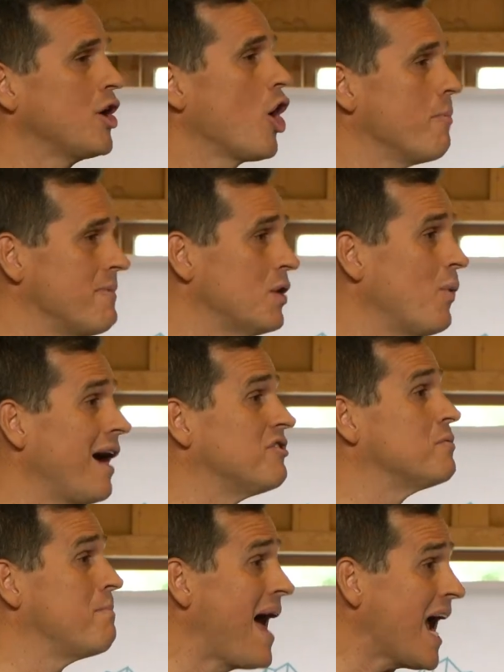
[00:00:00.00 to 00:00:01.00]
midwife's
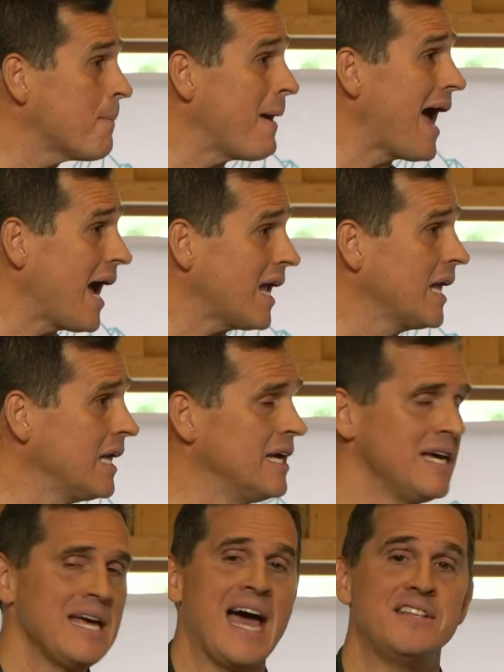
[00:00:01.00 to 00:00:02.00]
backpack
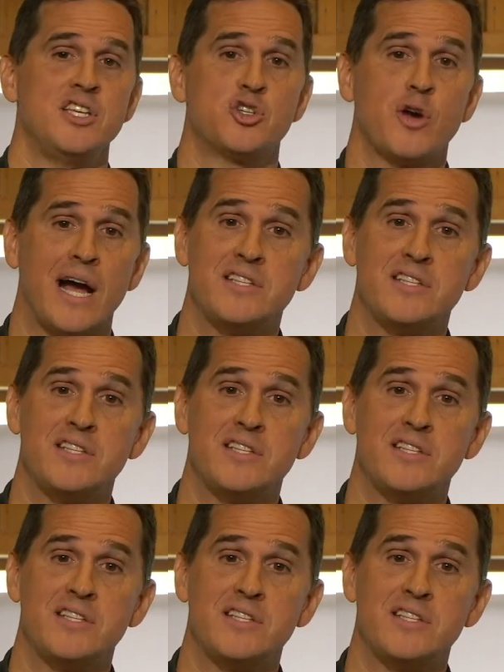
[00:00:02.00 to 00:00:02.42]
as he tried to